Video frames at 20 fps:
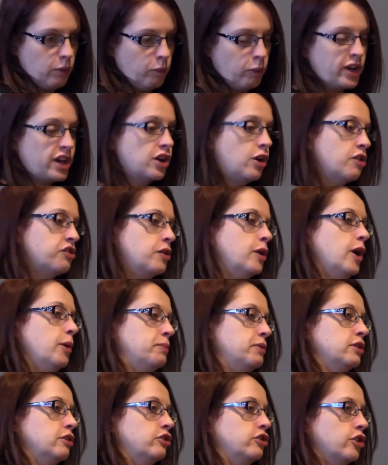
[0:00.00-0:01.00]
We can also
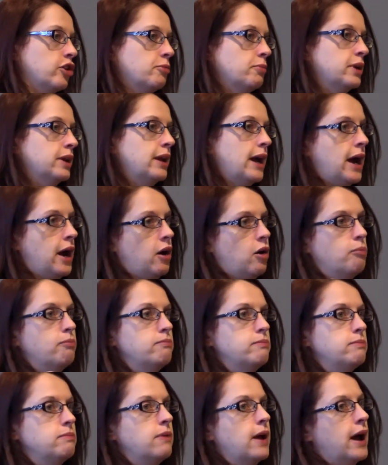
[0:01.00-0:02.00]
help you determine
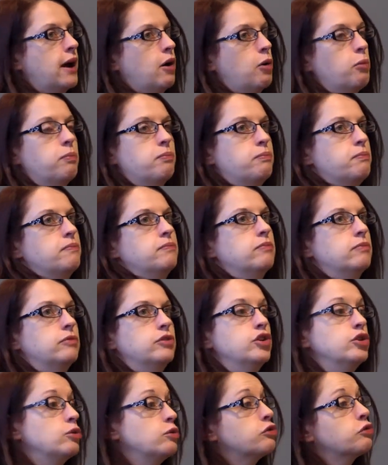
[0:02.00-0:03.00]
how
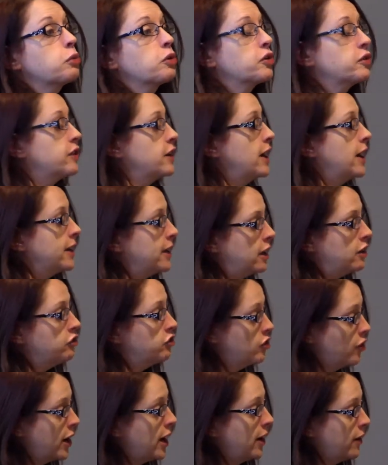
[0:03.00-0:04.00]
newsworthy, I
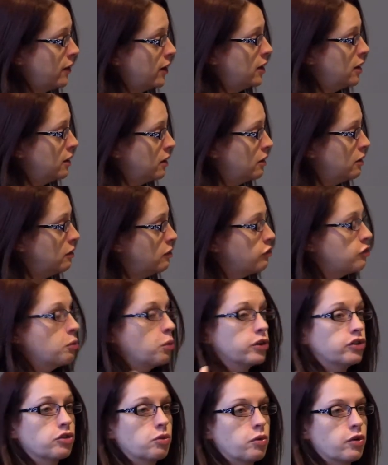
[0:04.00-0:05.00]
guess, your area is and
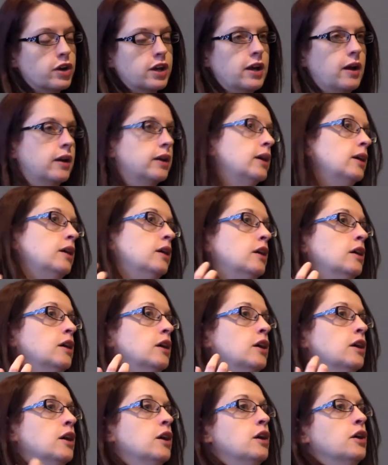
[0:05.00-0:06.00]
what you're working on.
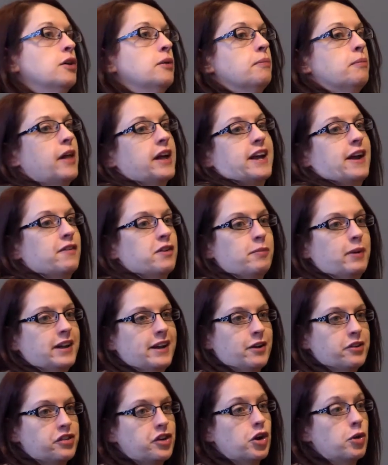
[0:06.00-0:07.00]
Like
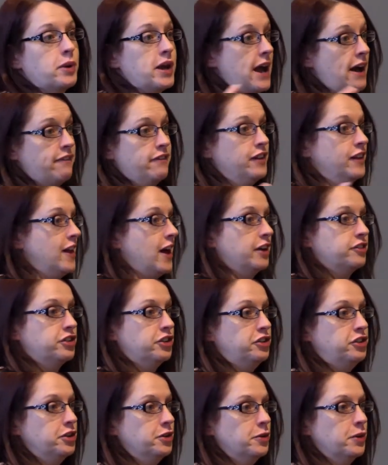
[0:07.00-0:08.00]
everybody else here, we have a lot
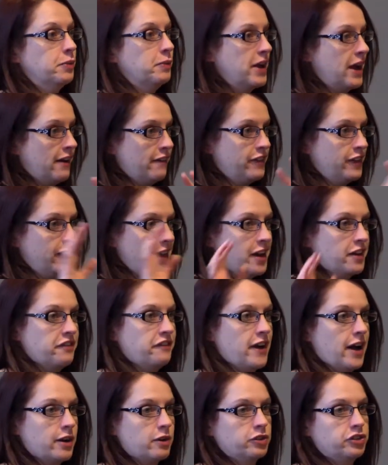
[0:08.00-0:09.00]
to do and we have a lot of
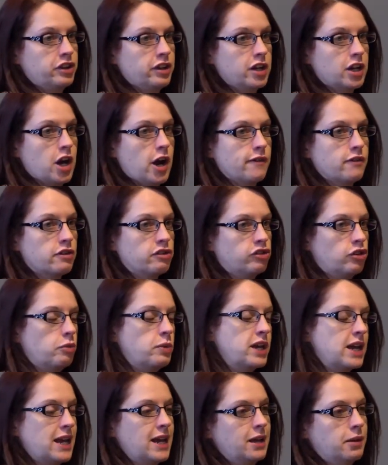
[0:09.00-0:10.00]
faculty to cover, so
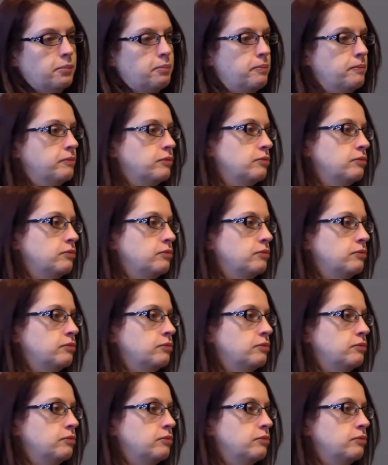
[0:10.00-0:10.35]
we can't,